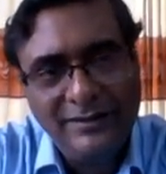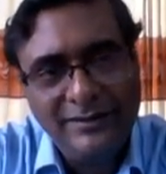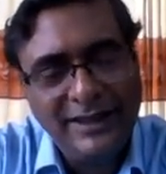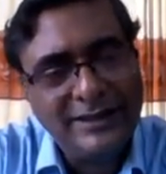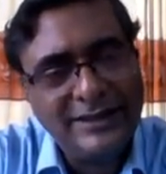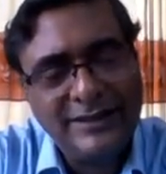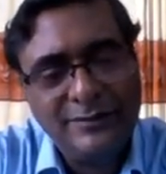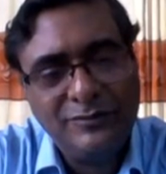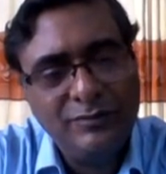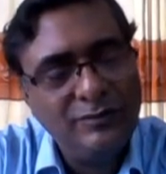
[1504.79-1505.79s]
That's
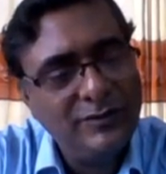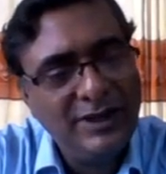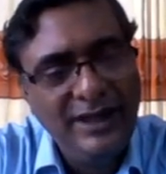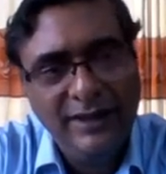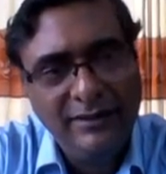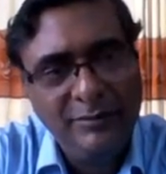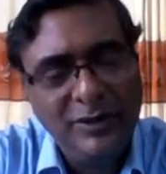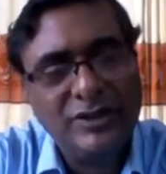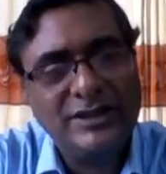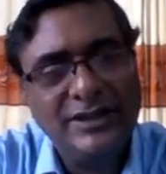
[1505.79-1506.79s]
clear
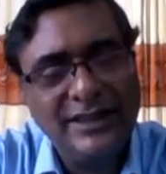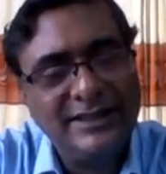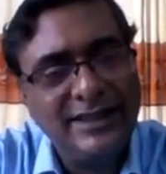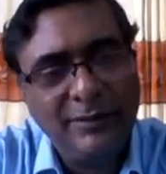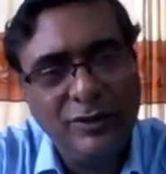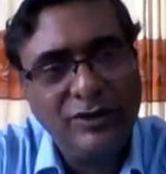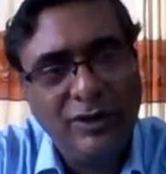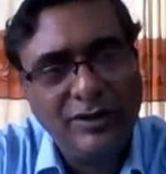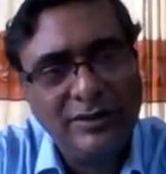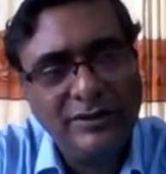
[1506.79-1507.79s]
because there is double
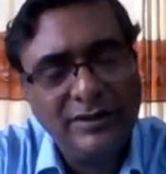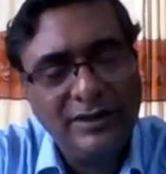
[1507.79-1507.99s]
dot,